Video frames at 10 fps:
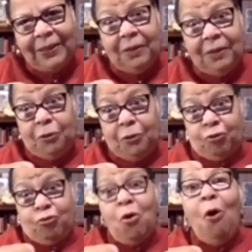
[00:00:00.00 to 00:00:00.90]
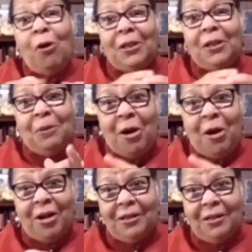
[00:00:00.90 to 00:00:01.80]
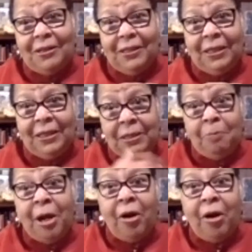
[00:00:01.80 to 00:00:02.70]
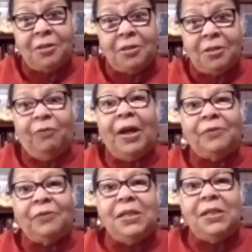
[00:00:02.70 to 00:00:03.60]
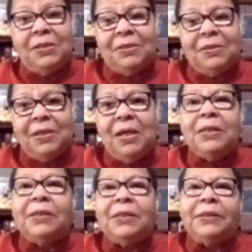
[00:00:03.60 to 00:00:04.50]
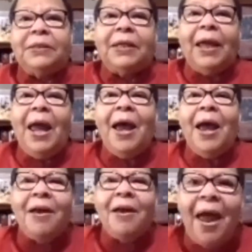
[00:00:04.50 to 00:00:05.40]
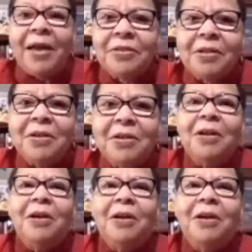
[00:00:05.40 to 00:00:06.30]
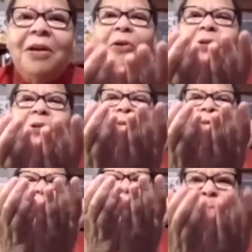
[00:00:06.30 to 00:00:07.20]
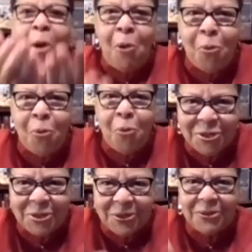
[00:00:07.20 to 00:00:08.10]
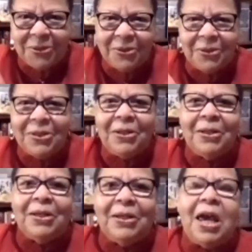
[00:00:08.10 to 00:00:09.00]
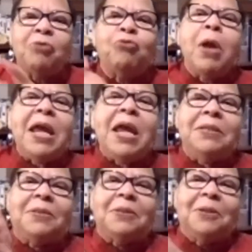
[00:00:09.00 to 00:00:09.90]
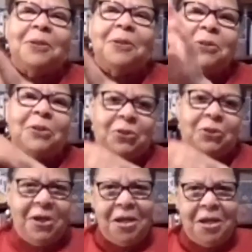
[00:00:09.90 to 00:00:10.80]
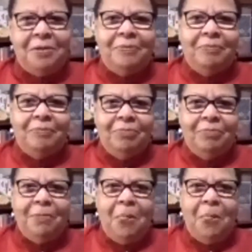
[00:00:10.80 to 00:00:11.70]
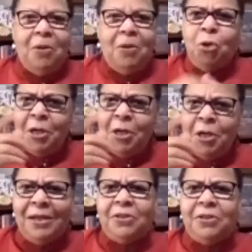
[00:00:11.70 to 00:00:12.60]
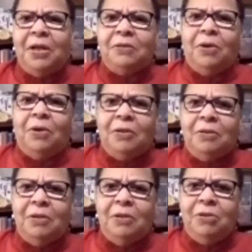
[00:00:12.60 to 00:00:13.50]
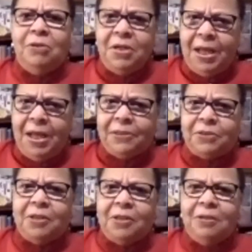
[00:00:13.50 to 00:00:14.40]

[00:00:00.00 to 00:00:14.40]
was strong in America and in America's foundations, that the castes were the bones and race is the skin. Good analogy, I thought. Good analogy.